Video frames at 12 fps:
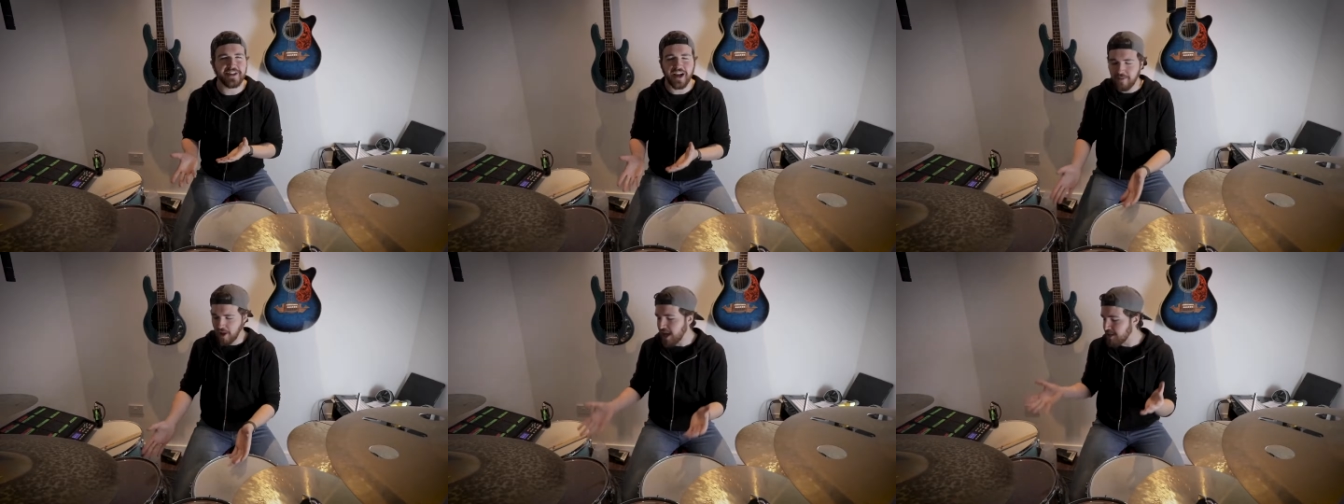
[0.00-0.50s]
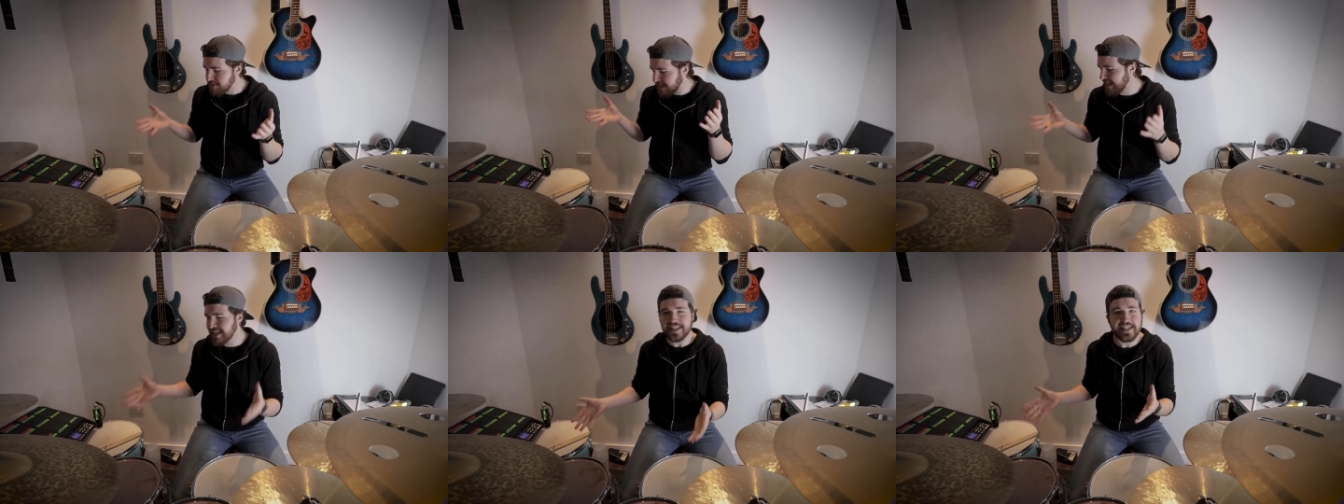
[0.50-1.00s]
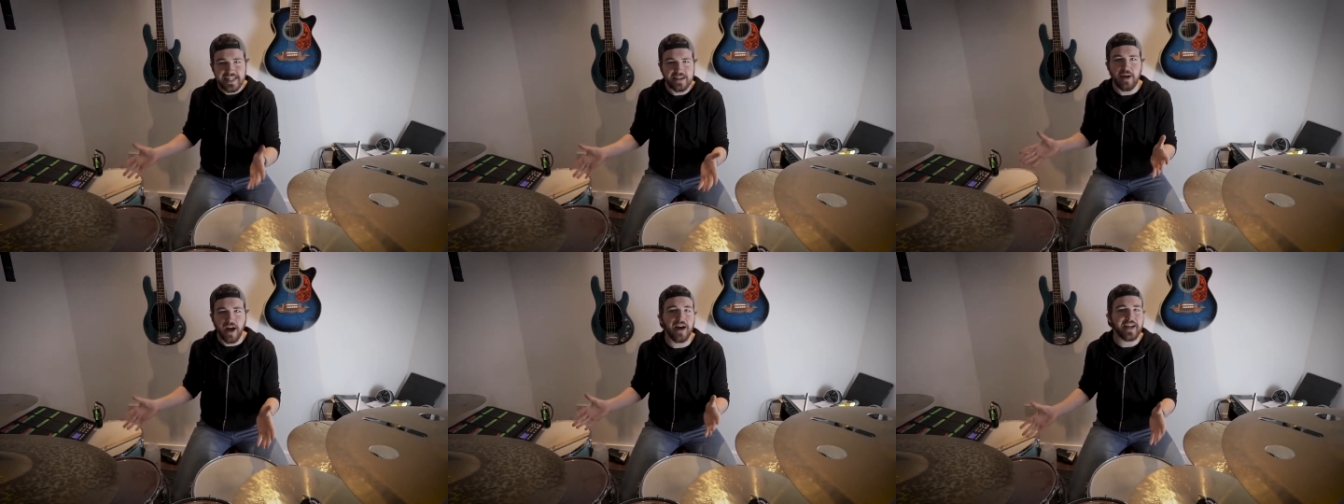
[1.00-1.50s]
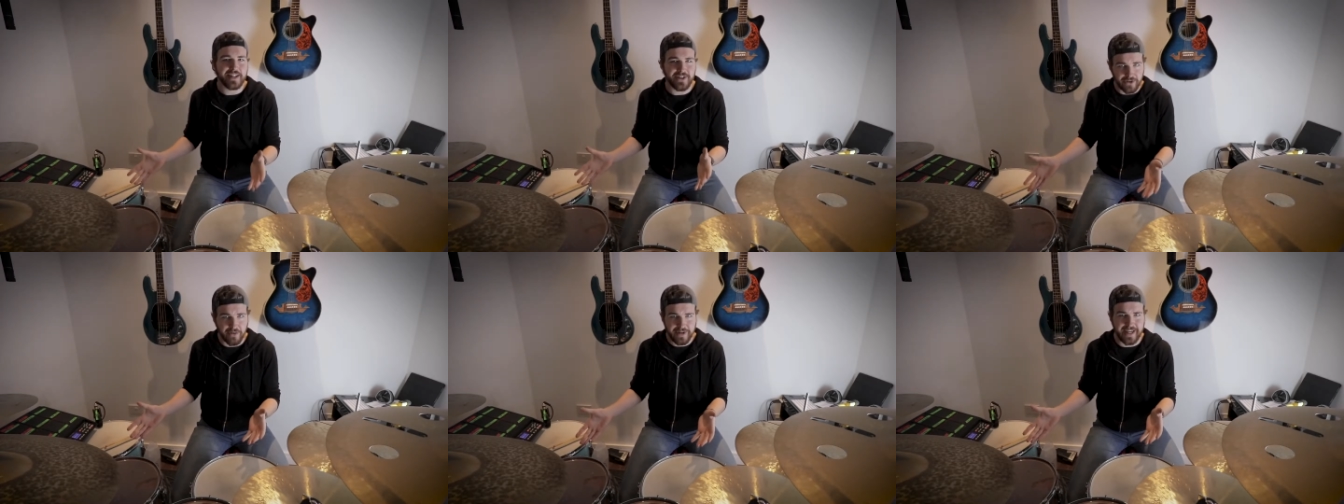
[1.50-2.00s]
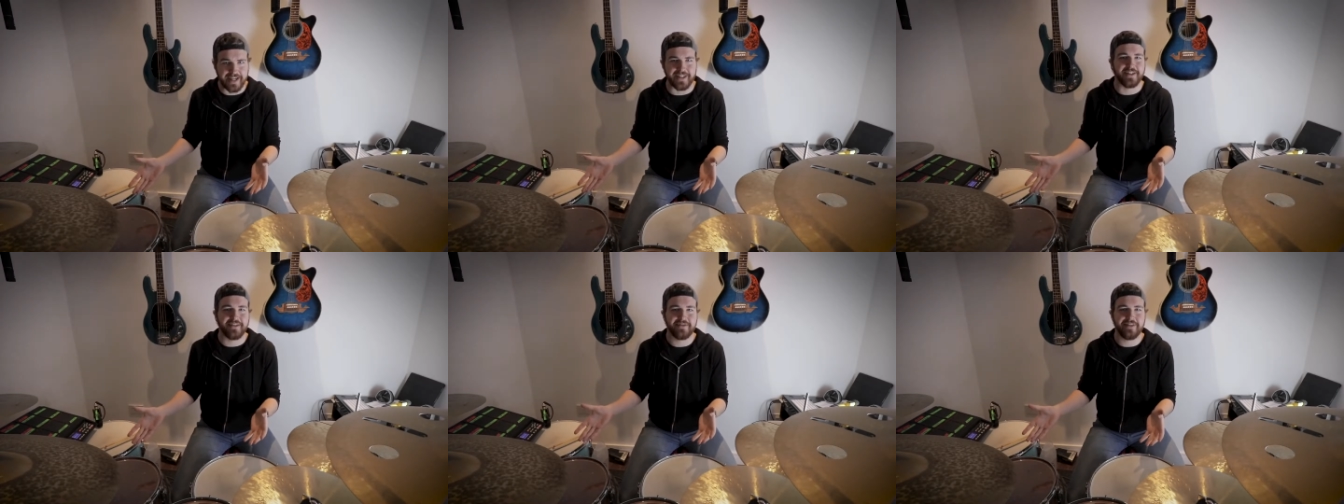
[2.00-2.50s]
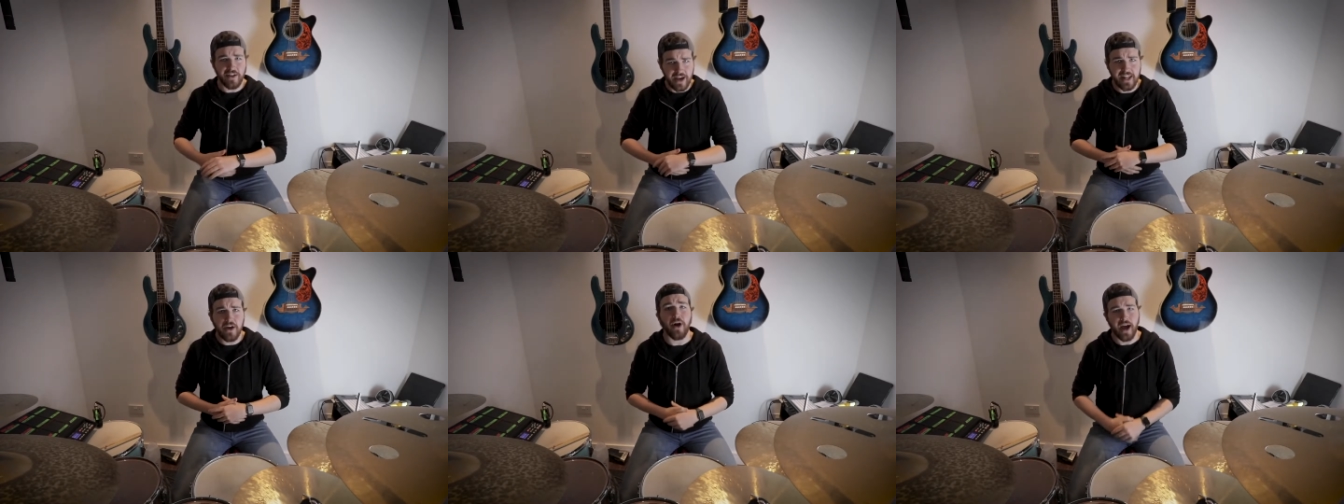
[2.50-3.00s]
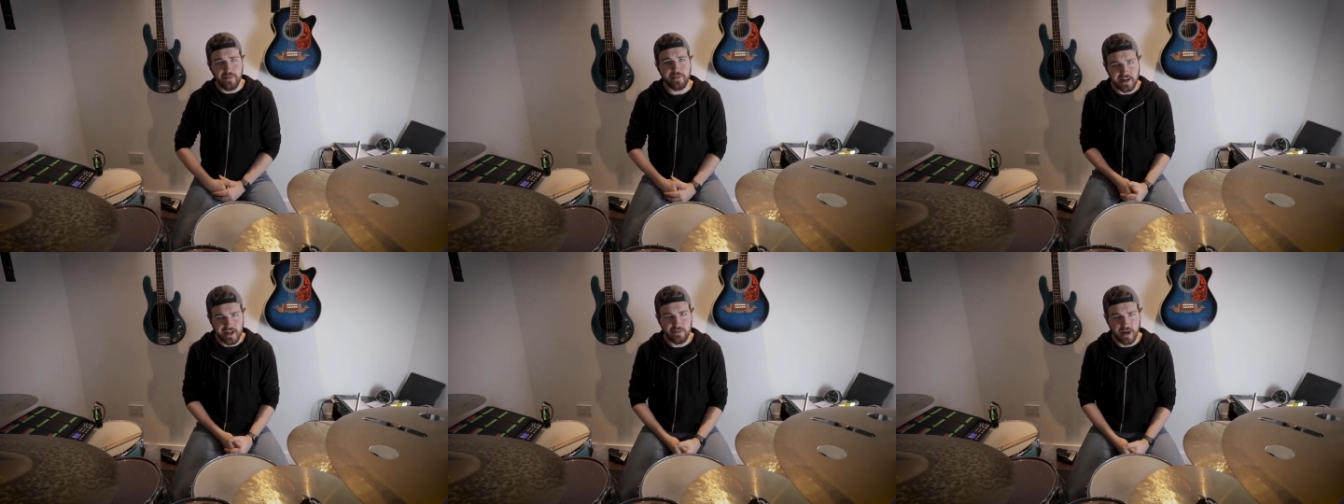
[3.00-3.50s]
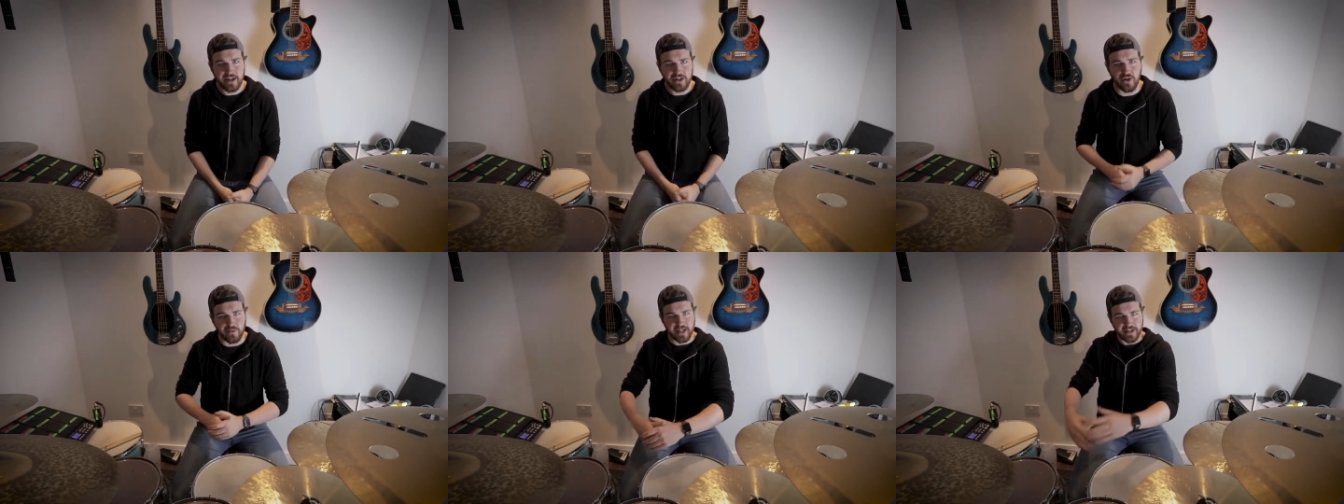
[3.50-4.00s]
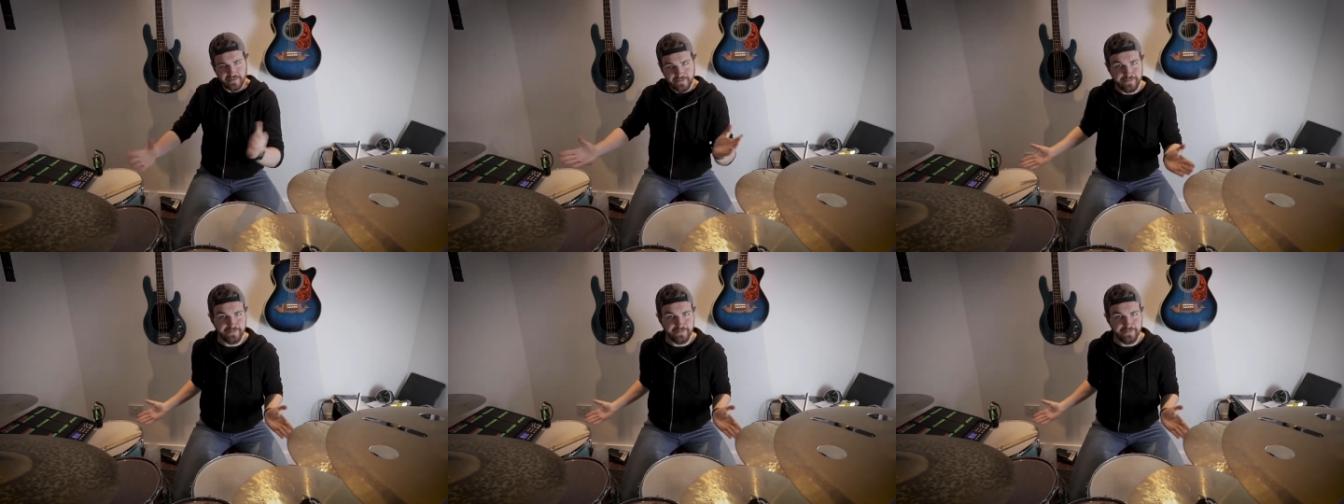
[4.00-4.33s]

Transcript: time. I am clearly behind a drum kit. So hello, I am clearly behind a drum kit.